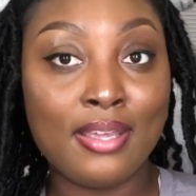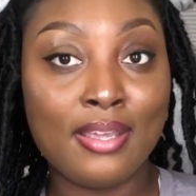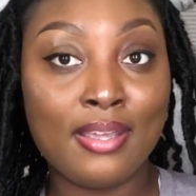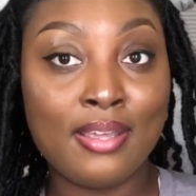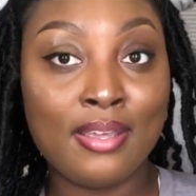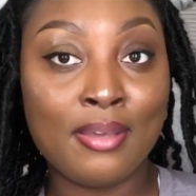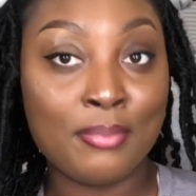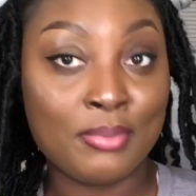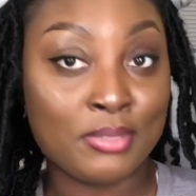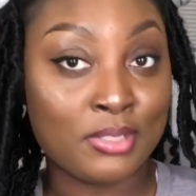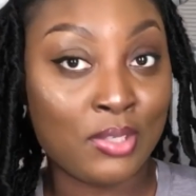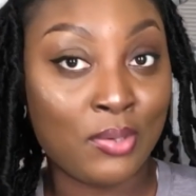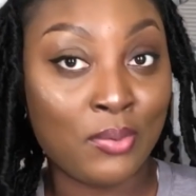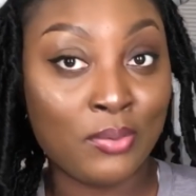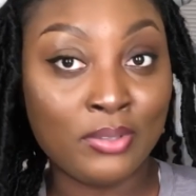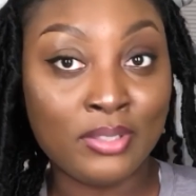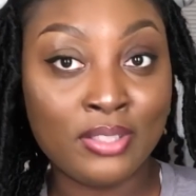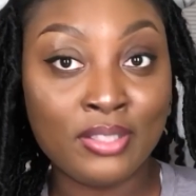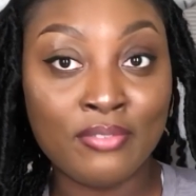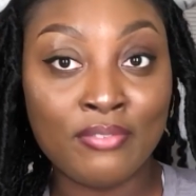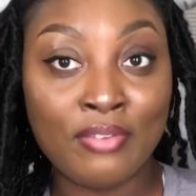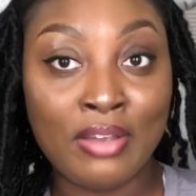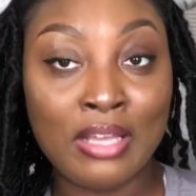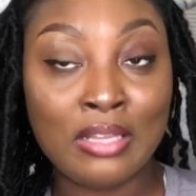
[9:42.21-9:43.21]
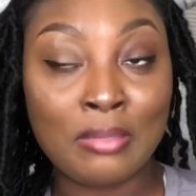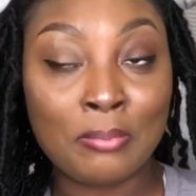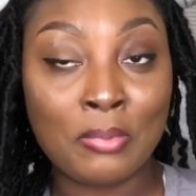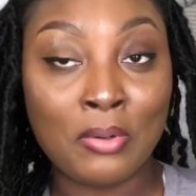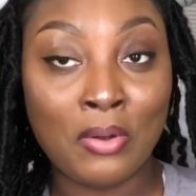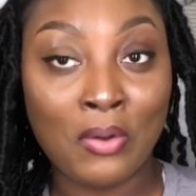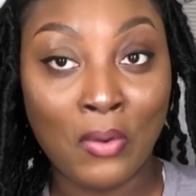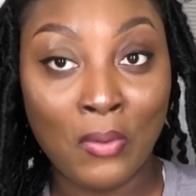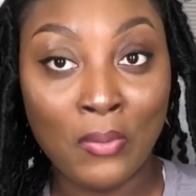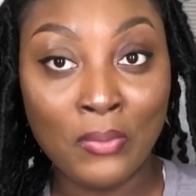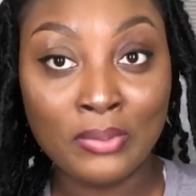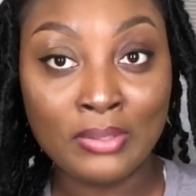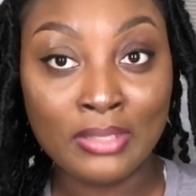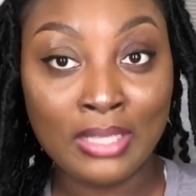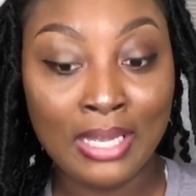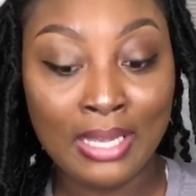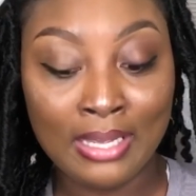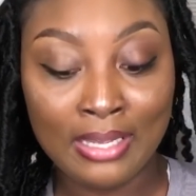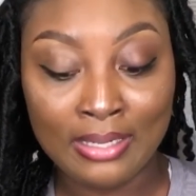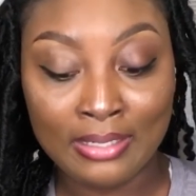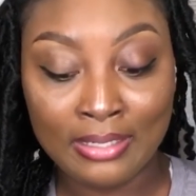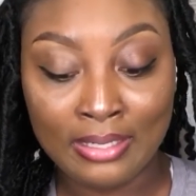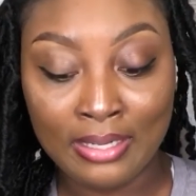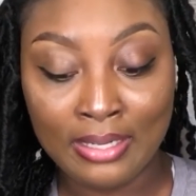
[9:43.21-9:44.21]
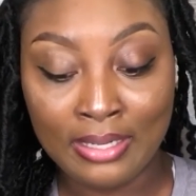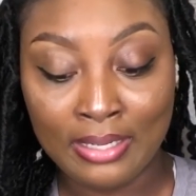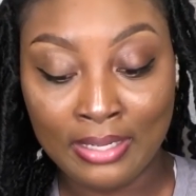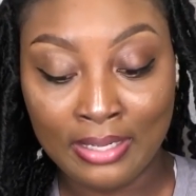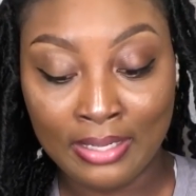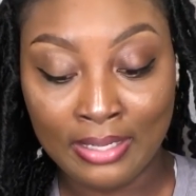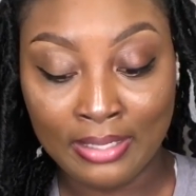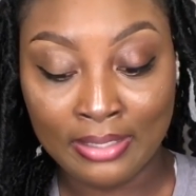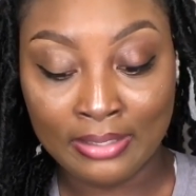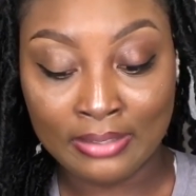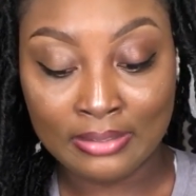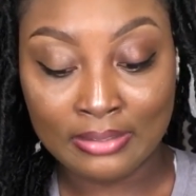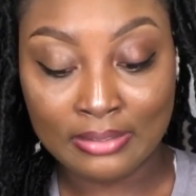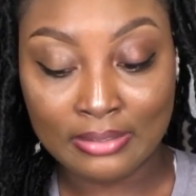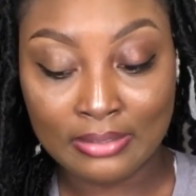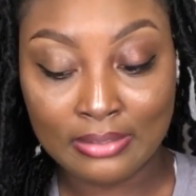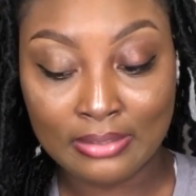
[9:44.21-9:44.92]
It was only available online at